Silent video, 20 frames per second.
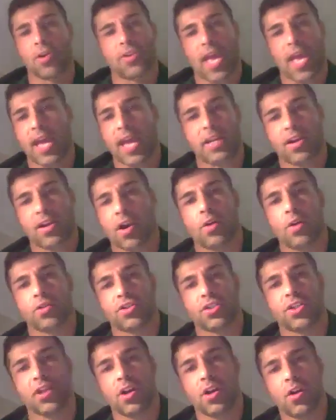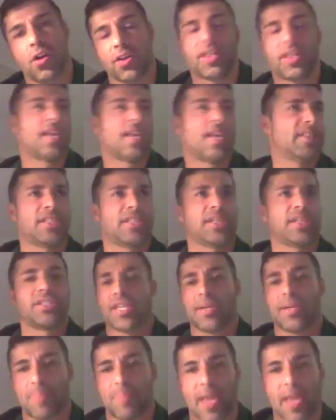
the head coach or the assistant